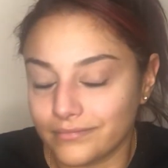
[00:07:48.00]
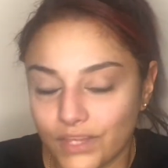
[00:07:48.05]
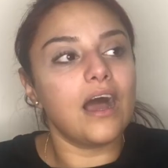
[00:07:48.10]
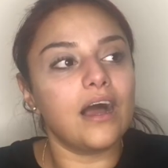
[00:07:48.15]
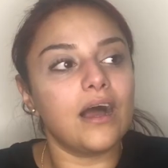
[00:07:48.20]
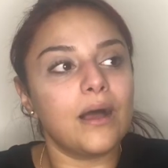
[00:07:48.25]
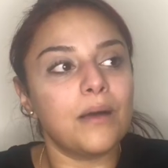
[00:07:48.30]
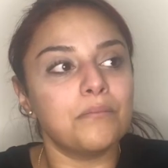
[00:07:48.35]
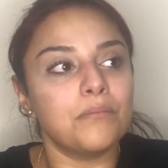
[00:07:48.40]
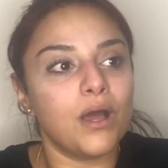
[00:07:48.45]

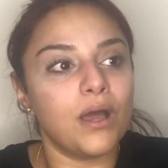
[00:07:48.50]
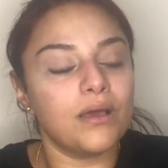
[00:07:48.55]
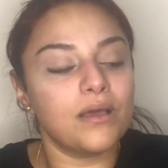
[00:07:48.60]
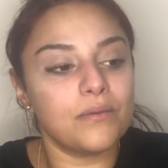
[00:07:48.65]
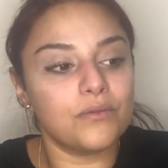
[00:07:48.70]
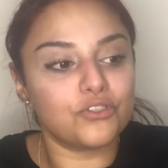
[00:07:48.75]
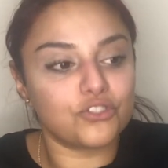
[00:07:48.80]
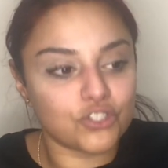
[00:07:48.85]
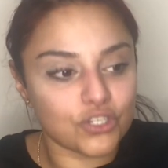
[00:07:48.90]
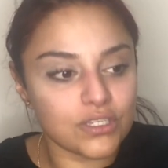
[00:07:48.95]
on.
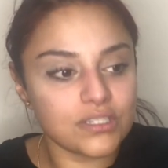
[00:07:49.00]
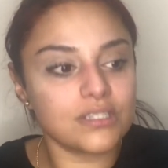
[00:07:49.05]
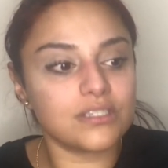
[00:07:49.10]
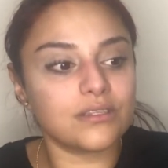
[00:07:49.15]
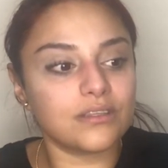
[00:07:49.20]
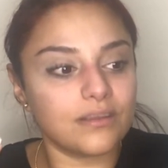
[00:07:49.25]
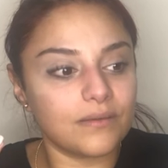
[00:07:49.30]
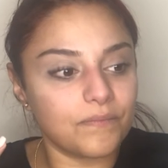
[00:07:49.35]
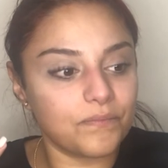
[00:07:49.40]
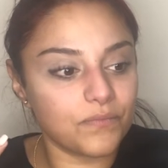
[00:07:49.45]
Just
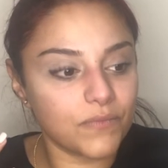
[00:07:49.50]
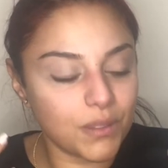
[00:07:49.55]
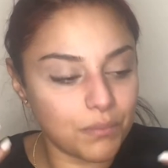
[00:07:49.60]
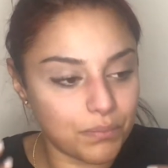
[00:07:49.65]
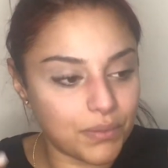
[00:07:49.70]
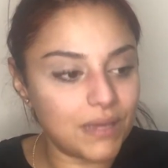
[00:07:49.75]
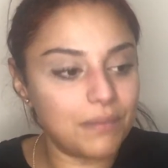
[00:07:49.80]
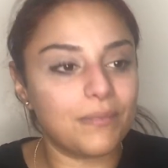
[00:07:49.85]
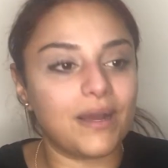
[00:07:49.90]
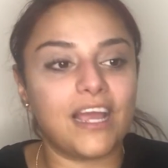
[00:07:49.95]

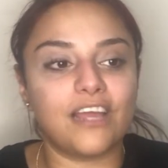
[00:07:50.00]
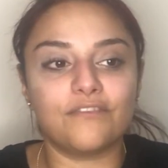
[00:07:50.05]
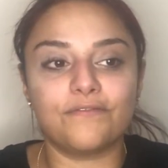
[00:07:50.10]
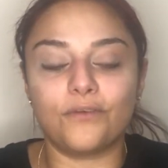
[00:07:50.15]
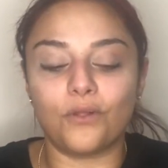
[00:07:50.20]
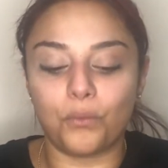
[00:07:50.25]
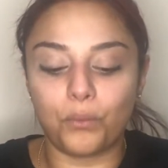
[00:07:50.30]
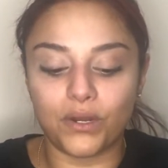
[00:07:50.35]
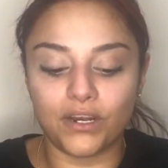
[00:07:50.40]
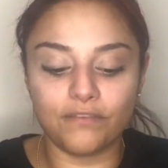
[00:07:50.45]
be
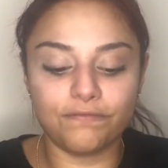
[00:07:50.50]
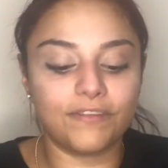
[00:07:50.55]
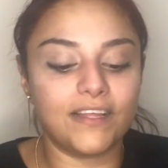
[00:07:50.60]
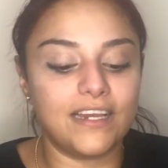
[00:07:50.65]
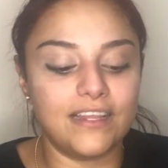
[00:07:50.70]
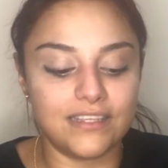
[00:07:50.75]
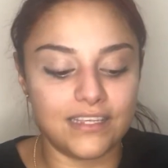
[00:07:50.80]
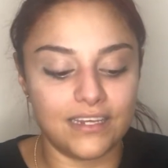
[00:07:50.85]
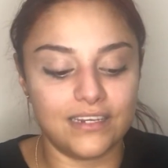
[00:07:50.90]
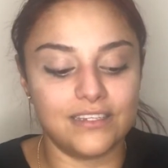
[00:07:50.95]
mindful. When a
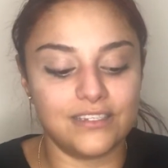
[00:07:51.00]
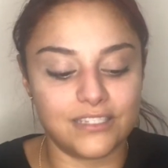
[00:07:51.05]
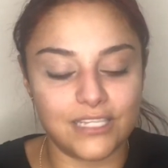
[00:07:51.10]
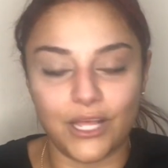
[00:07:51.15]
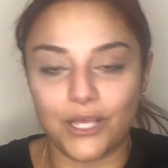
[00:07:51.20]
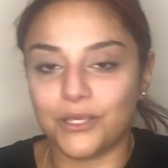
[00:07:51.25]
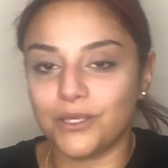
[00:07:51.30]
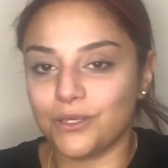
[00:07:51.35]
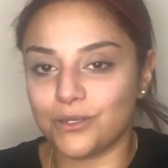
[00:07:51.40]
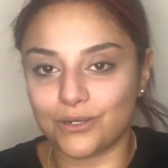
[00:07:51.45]
flight attendant is
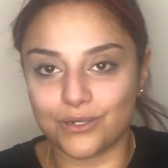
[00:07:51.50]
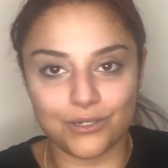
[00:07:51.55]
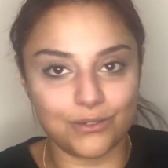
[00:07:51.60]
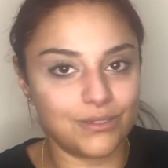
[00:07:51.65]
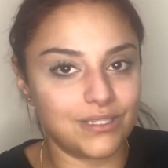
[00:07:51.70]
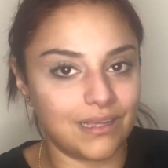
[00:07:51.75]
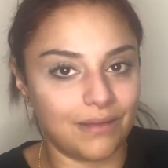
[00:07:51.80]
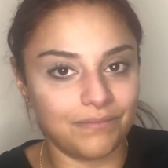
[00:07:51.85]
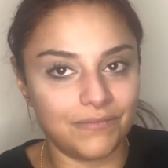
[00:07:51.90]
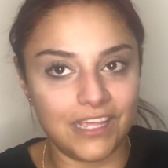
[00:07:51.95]
telling you to do
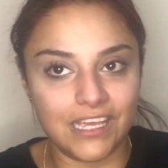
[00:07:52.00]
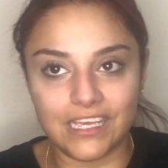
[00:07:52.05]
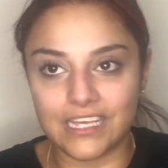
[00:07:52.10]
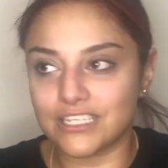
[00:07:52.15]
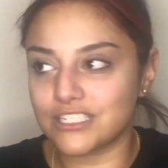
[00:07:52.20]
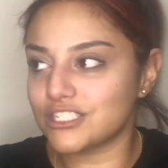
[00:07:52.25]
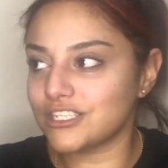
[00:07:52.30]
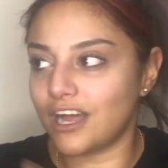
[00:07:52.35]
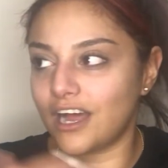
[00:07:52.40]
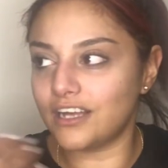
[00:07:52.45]
something,
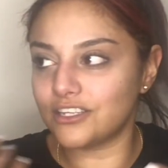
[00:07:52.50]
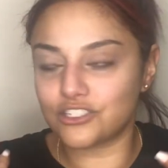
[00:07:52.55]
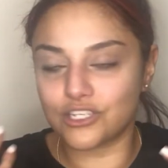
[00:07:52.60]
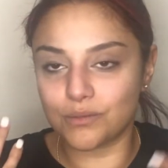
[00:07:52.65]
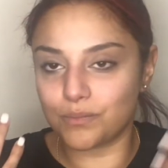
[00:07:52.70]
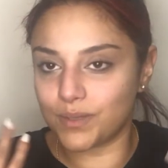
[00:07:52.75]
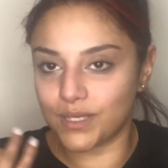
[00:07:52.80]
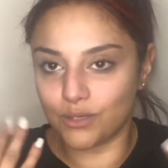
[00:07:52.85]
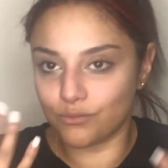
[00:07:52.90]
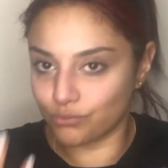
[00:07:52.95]
it's not to
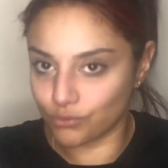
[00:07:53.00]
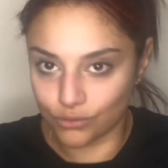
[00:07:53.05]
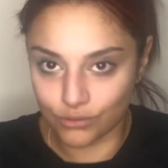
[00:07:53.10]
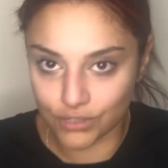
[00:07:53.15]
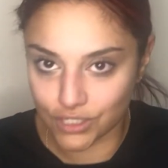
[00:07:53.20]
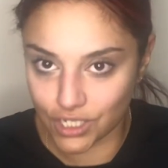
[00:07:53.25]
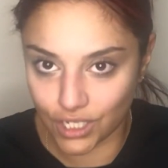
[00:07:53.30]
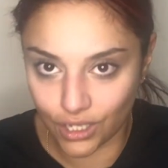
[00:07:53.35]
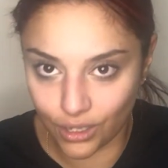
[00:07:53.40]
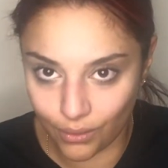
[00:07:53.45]
be
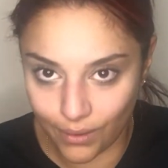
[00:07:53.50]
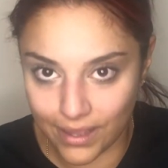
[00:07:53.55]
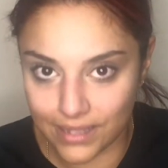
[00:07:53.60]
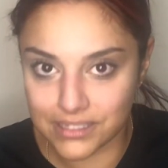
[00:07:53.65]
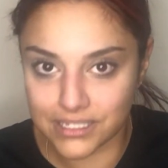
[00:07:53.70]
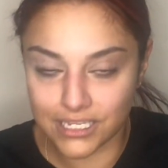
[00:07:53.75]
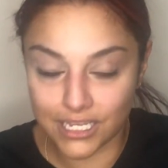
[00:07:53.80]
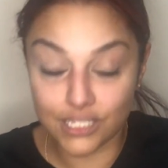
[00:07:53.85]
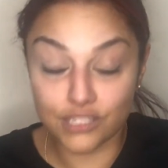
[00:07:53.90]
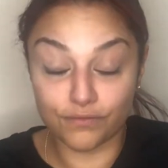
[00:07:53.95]
rude to you.
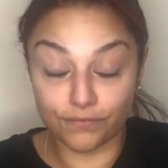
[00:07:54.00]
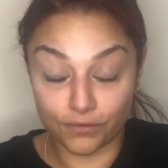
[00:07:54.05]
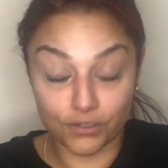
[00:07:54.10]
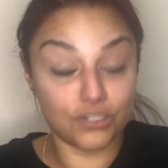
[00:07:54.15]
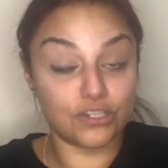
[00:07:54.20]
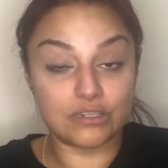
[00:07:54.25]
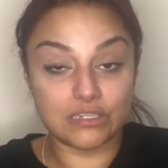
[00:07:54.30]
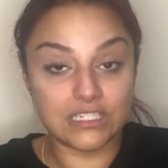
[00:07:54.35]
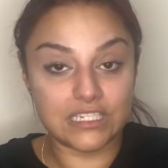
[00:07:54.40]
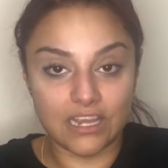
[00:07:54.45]
It's for
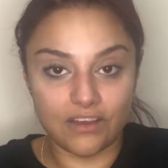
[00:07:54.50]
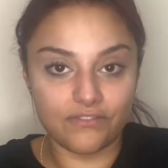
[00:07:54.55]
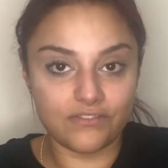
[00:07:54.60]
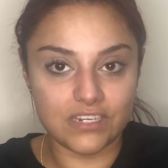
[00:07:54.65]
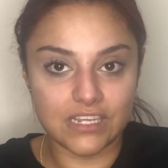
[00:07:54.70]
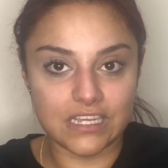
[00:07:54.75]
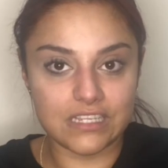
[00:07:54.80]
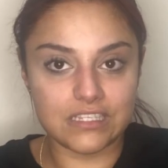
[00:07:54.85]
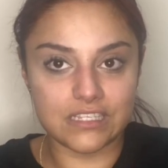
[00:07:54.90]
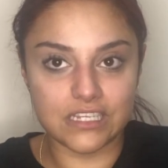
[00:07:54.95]
your
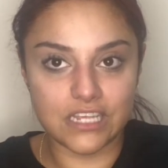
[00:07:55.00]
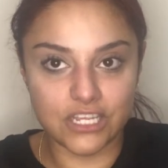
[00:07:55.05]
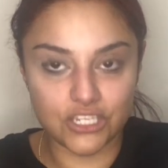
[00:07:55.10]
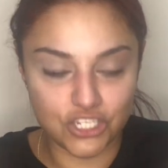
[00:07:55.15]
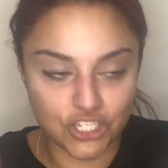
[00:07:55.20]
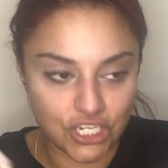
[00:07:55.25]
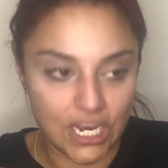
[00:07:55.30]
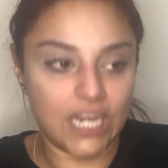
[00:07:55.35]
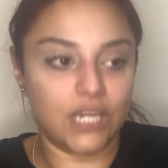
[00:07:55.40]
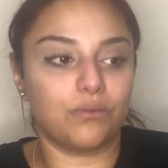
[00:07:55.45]
safety.
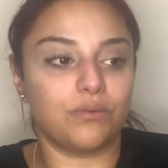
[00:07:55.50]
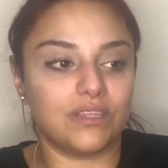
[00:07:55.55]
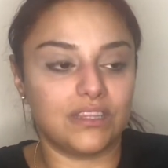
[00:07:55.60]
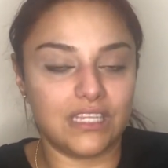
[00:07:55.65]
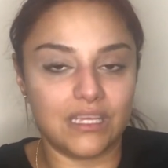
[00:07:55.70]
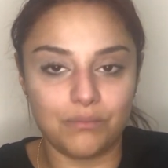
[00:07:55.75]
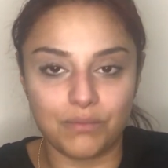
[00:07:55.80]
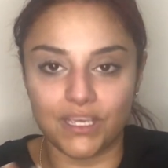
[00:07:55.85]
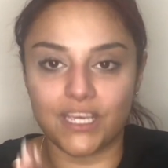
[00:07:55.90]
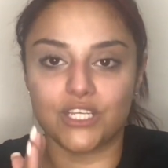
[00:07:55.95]
It's
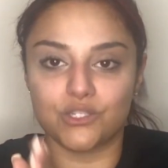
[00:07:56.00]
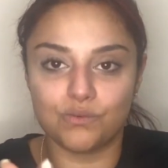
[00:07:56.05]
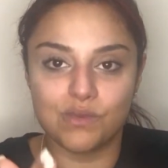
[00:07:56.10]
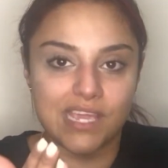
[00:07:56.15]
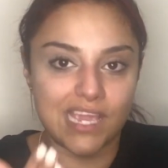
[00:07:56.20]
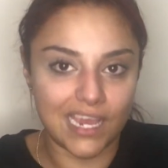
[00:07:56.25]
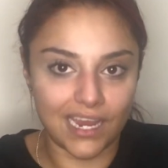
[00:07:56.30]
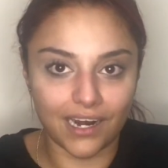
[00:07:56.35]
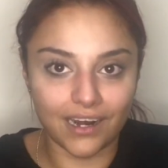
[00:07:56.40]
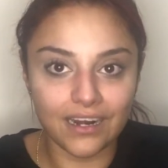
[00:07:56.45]
genuinely because we
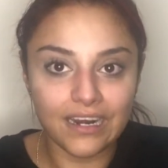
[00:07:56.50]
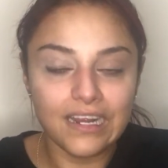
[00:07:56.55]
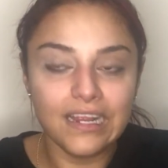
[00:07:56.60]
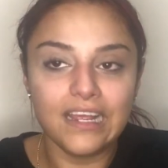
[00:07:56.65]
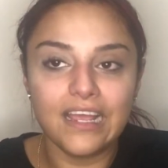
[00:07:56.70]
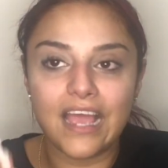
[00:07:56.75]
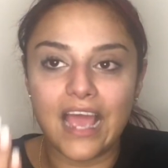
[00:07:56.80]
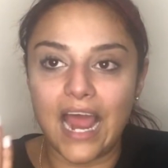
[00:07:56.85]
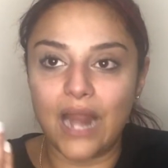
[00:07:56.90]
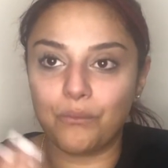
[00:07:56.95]
care
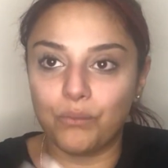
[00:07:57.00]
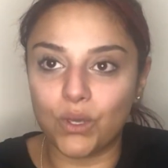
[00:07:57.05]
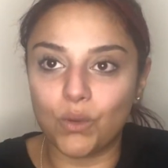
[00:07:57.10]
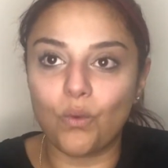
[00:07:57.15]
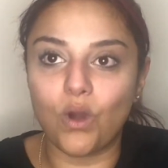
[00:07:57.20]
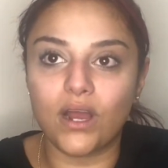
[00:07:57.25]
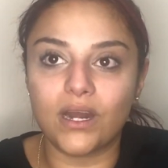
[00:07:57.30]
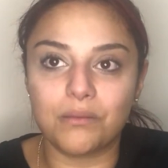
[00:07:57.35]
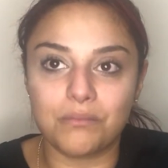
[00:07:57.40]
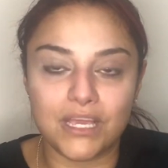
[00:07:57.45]
and we
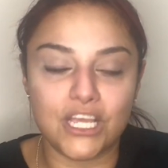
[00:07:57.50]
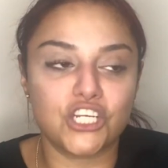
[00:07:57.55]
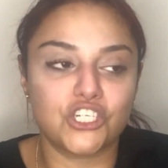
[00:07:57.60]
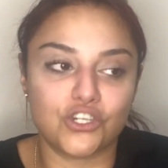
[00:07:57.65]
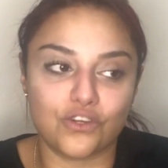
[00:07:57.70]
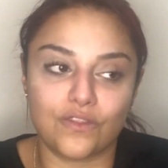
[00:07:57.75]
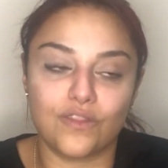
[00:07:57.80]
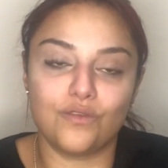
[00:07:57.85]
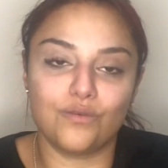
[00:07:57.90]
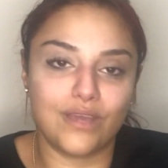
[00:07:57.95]
want to make
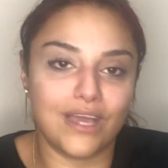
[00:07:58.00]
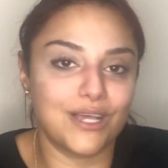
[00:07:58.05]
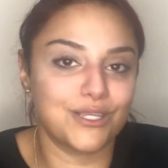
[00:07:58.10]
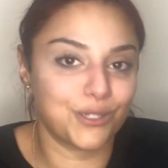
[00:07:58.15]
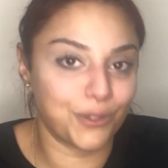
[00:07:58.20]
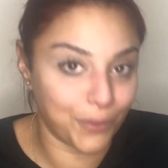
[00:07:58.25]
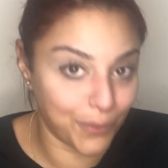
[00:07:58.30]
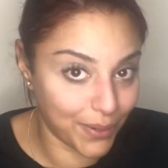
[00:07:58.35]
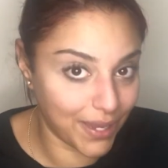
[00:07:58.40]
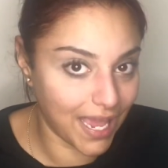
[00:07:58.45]
sure that you
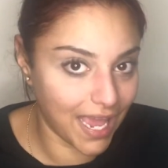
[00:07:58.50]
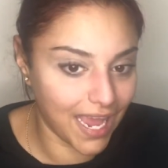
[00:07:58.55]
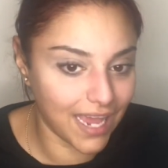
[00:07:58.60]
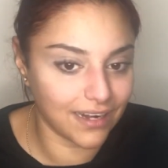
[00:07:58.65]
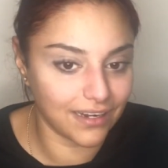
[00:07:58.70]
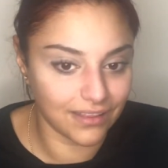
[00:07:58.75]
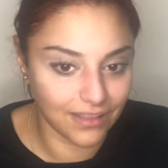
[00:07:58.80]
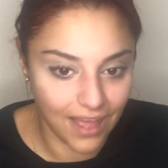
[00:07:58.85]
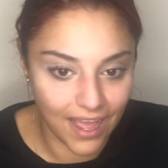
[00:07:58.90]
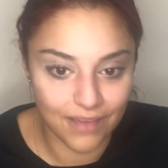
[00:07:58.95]
guys are okay
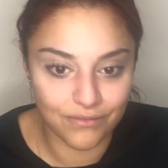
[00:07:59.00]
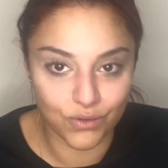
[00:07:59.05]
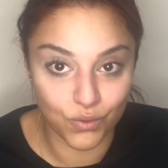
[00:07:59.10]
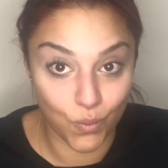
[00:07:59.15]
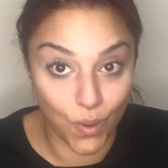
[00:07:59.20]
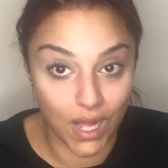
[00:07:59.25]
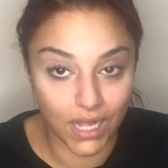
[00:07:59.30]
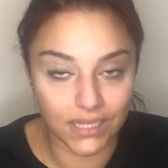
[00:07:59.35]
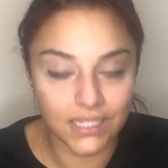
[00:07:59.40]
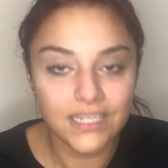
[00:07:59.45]
and alive and
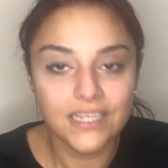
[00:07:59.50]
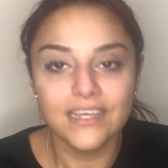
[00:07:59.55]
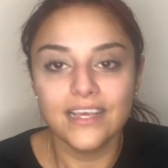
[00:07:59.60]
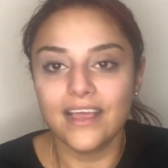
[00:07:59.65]
well,